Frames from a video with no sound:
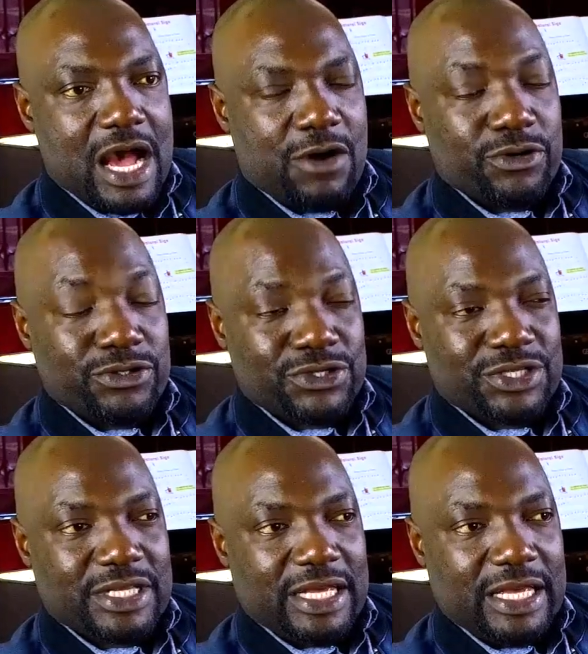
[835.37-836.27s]
I would also
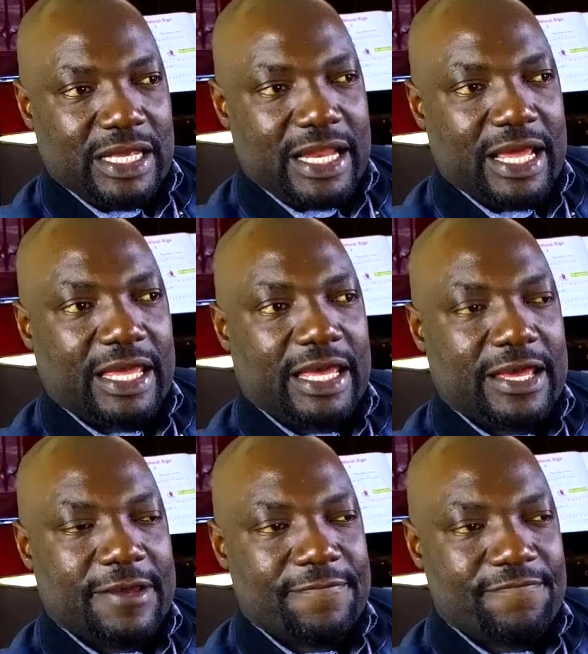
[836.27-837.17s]
say,
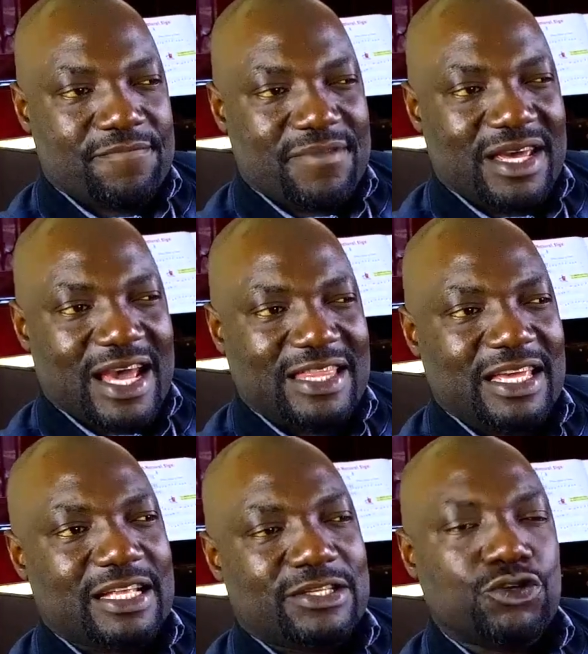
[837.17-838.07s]
I
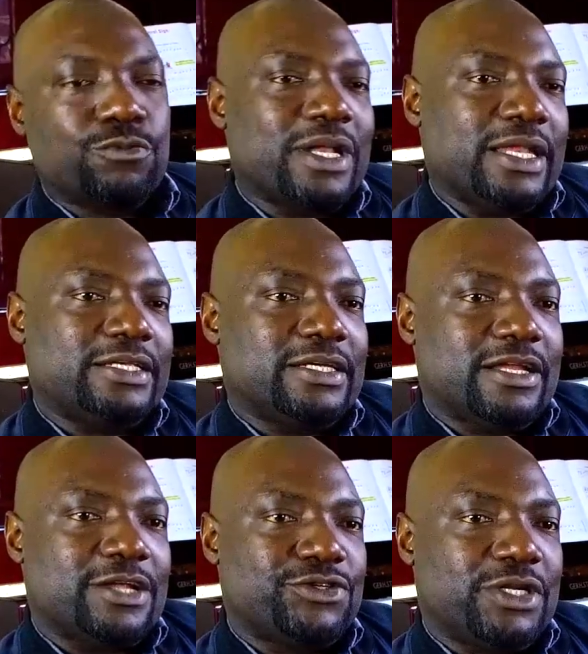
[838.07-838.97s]
think it's human nature
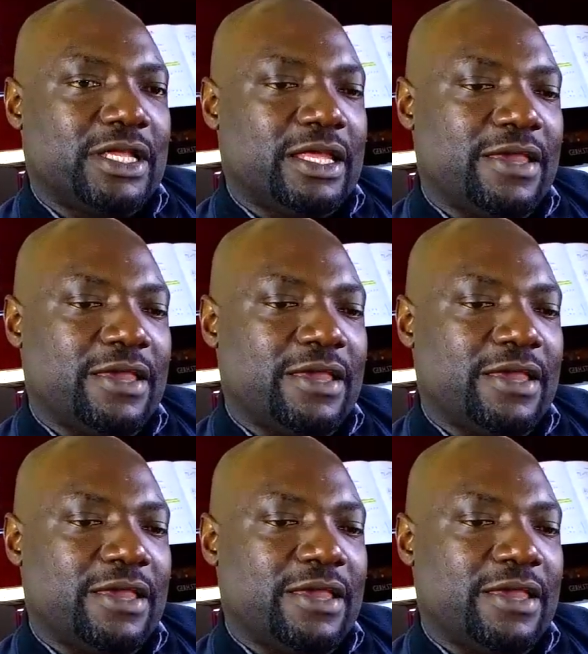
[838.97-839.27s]
naturally.